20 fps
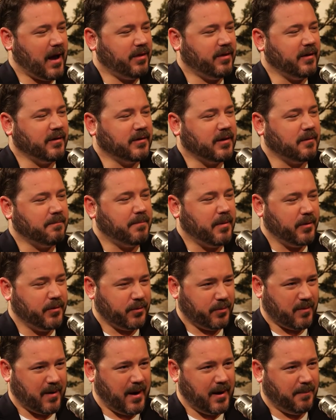think they're
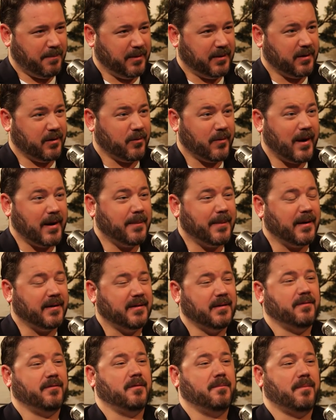both right, but they're right about
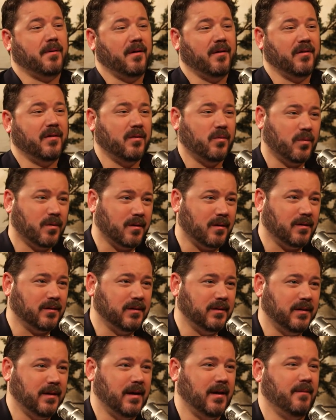different parts of the
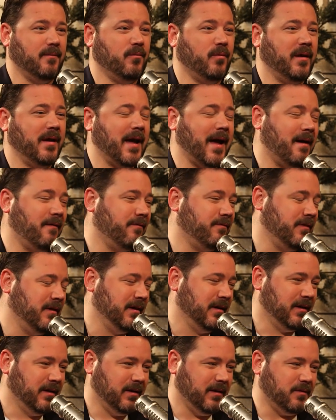world. We have,
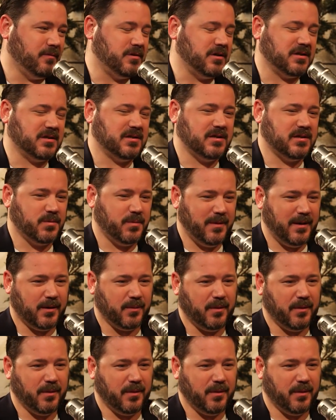just this week,